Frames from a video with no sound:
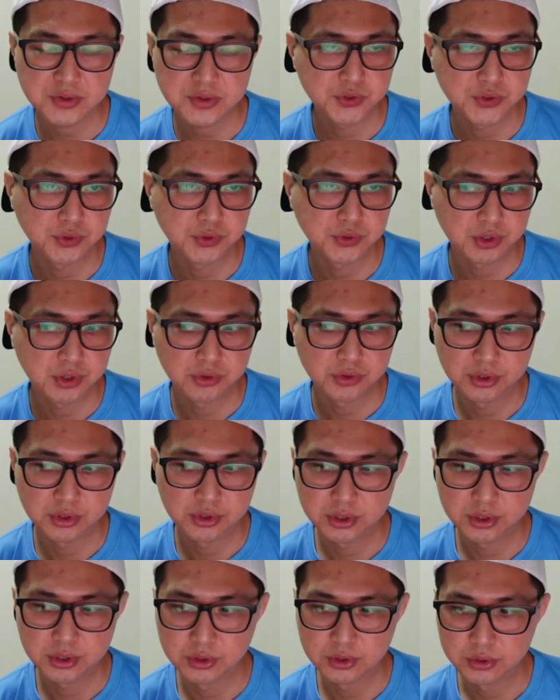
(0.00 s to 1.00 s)
you can
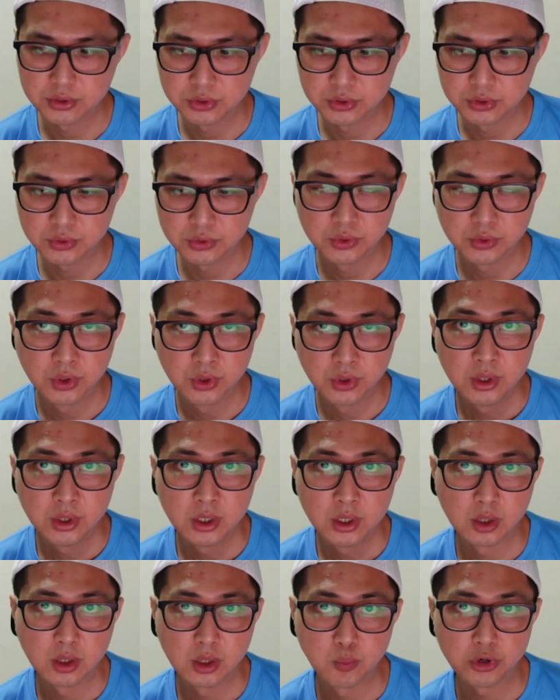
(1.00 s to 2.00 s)
uh, do a
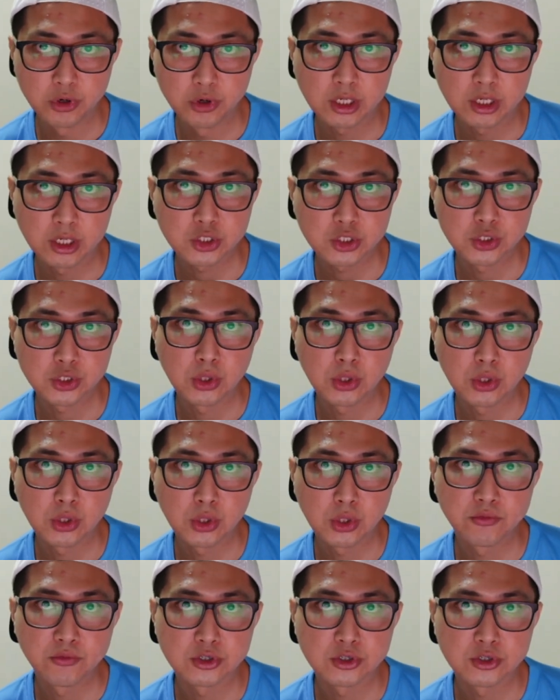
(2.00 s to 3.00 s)
prediction of
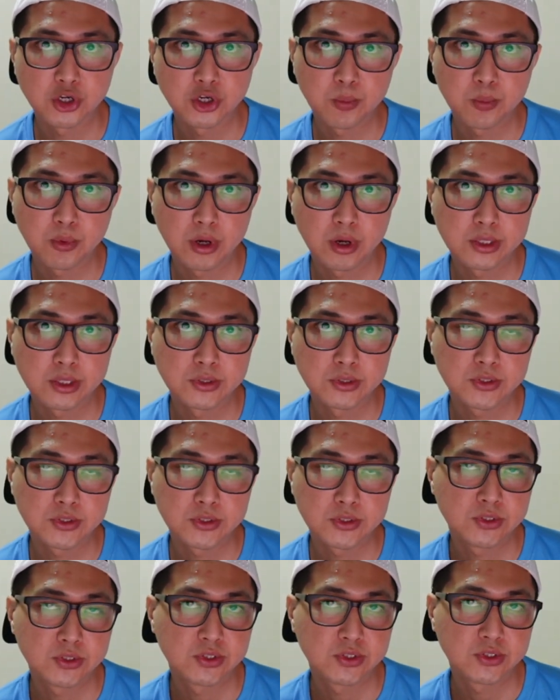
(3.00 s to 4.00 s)
the share
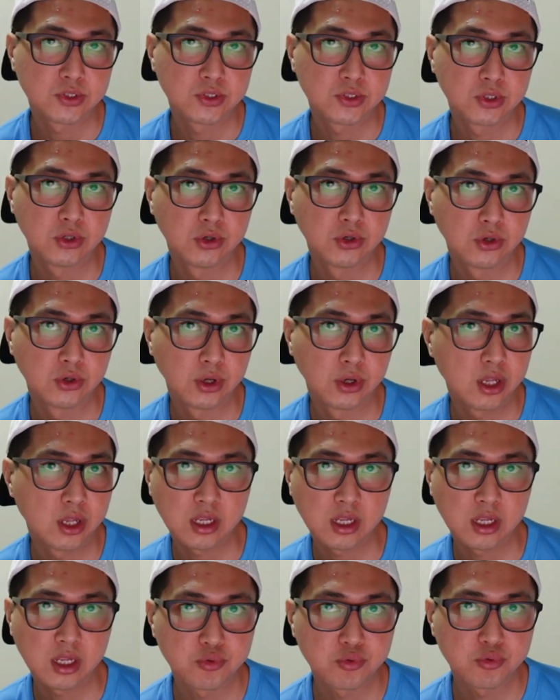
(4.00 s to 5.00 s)
price or any
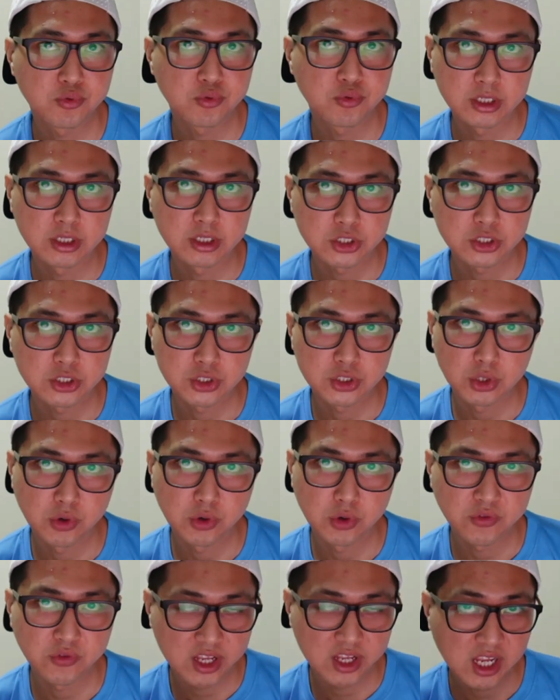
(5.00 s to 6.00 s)
other prediction of
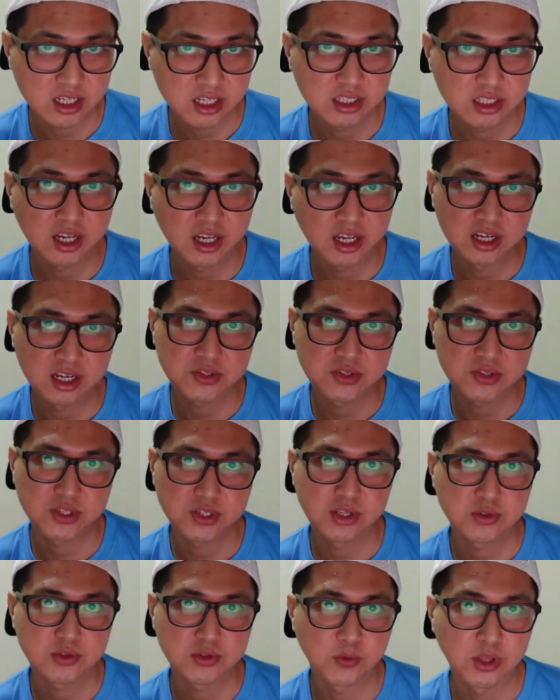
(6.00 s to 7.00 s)
any other data
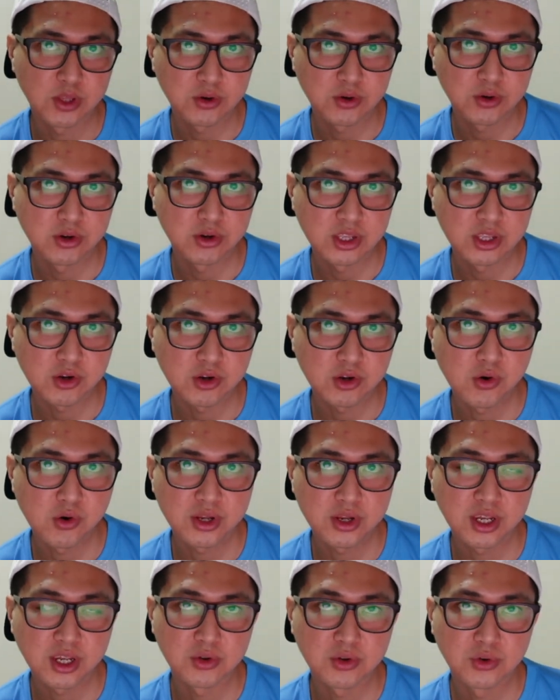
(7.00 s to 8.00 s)
sets without any coding
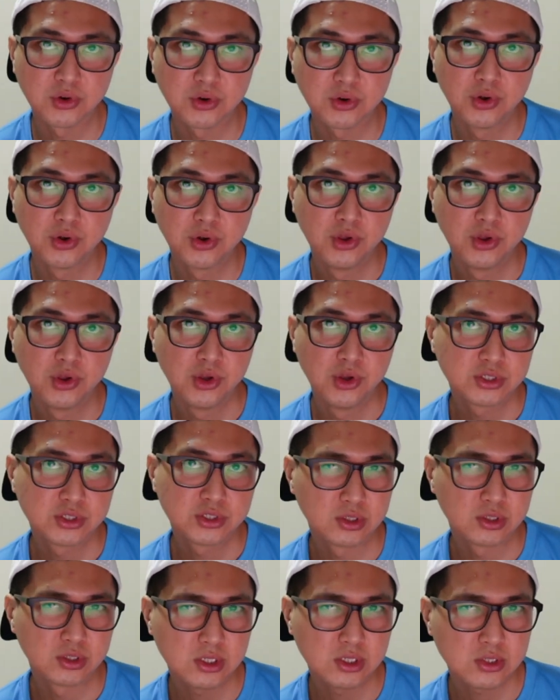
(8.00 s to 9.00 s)
at all. So
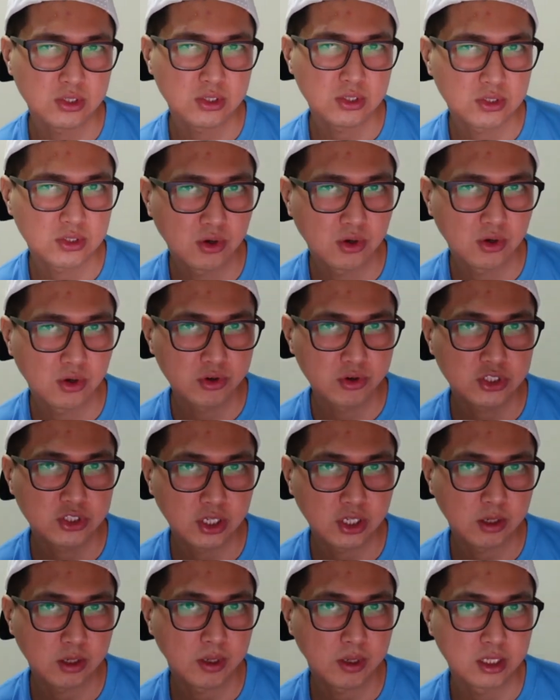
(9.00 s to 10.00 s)
this Orange Data
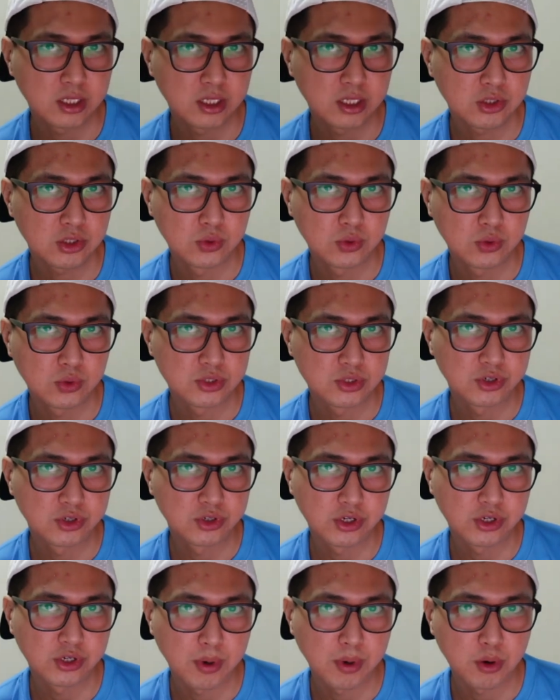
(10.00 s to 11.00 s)
Mining tool is really a
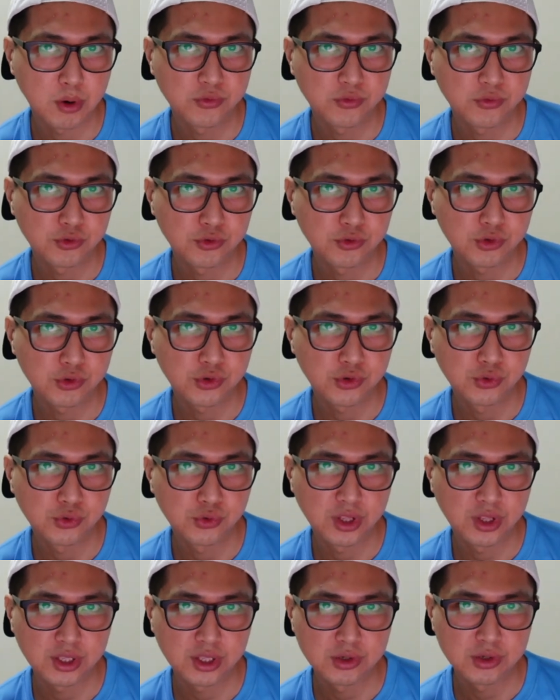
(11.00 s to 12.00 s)
powerful tool that
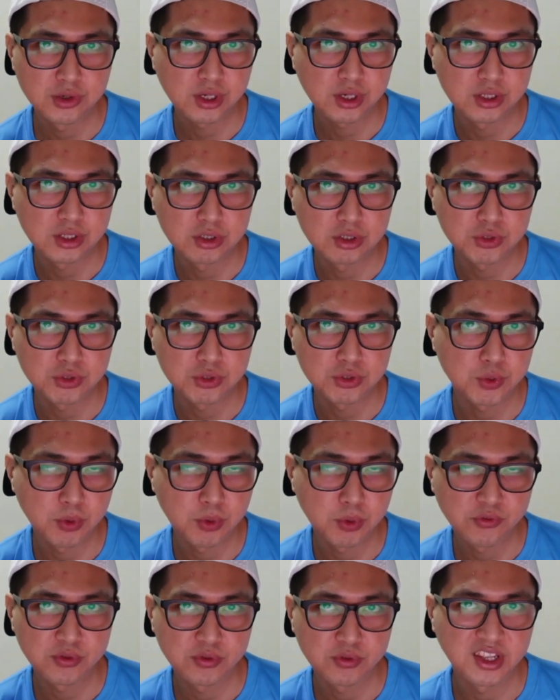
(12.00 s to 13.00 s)
you can use to
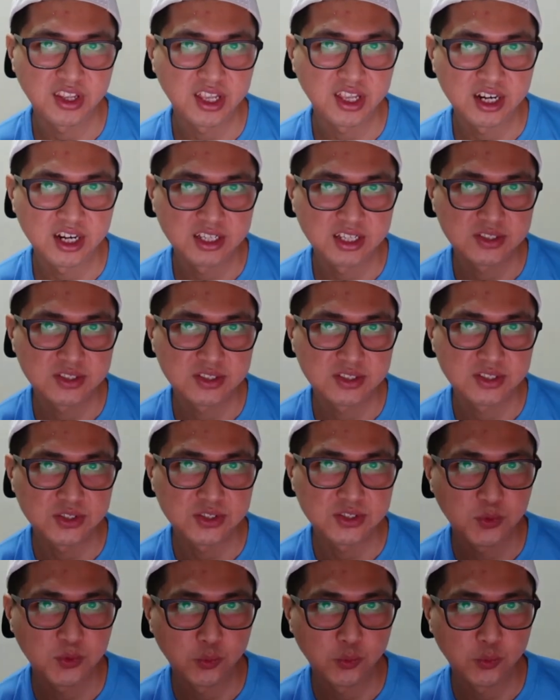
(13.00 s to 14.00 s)
perform data analysis
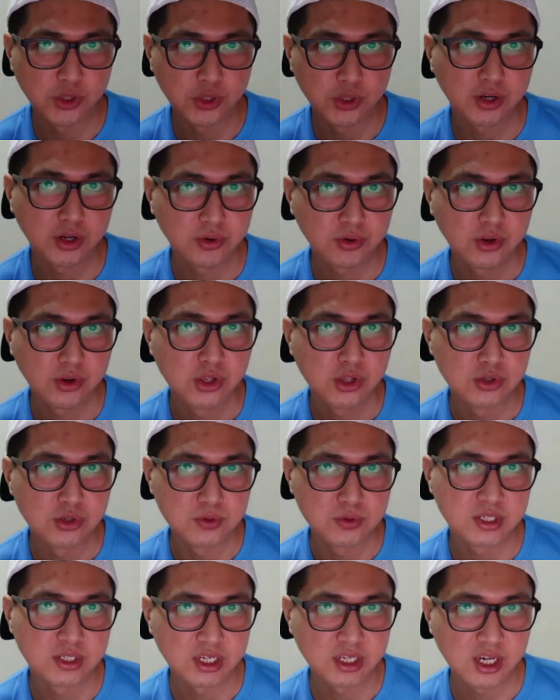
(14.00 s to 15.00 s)
without
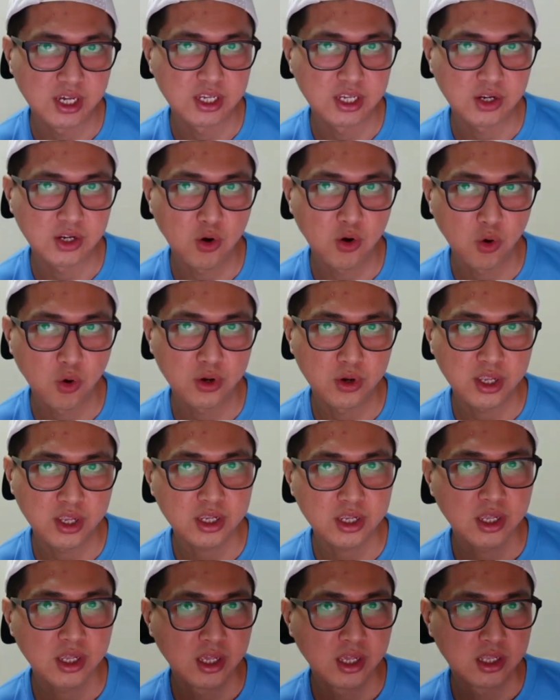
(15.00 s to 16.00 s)
using any coding.
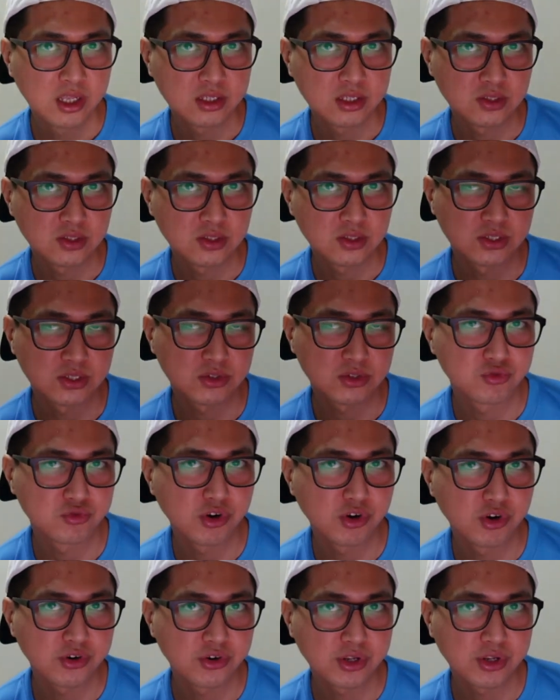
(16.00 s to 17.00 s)
This is
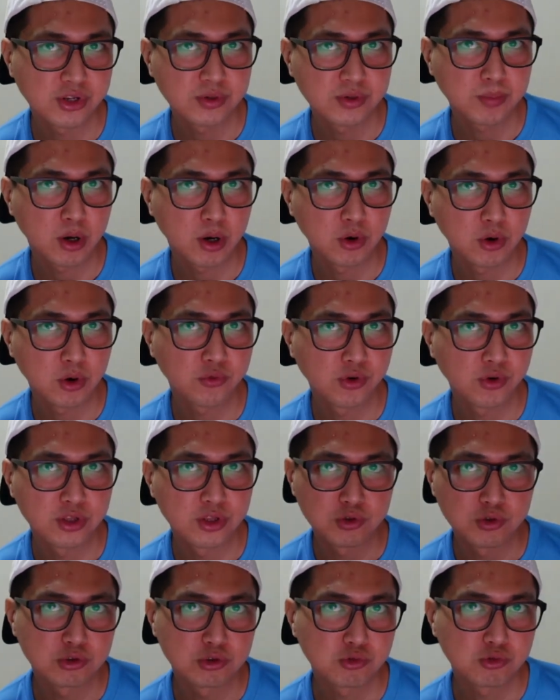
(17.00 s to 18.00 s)
really powerful and
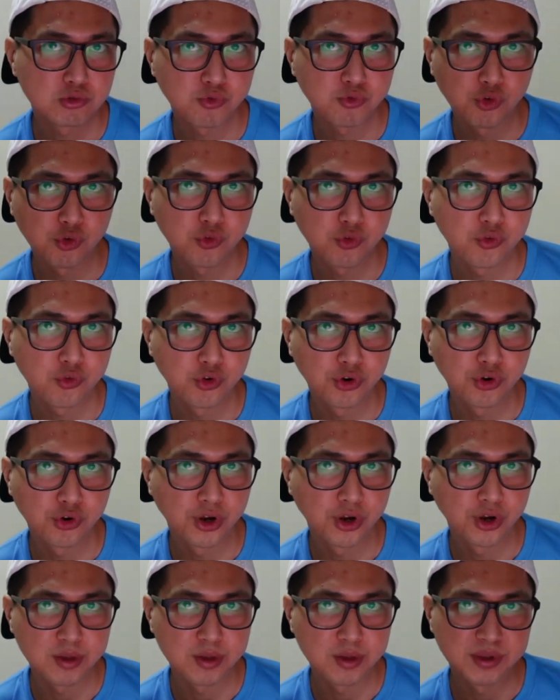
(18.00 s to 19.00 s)
useful for
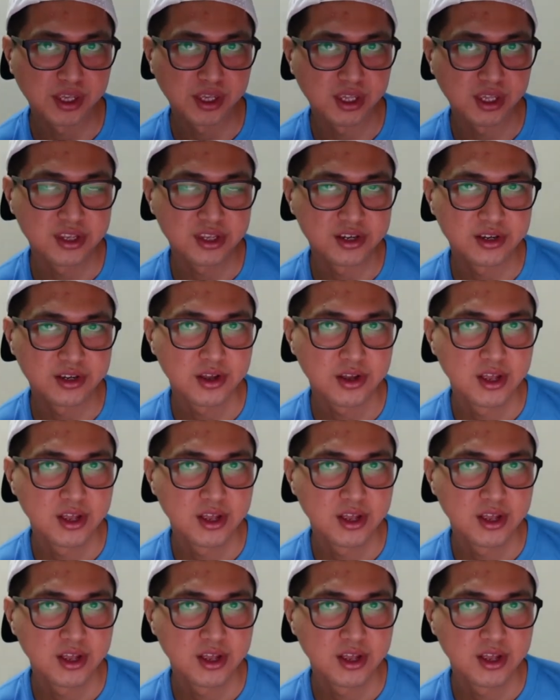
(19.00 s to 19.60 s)
any beginner.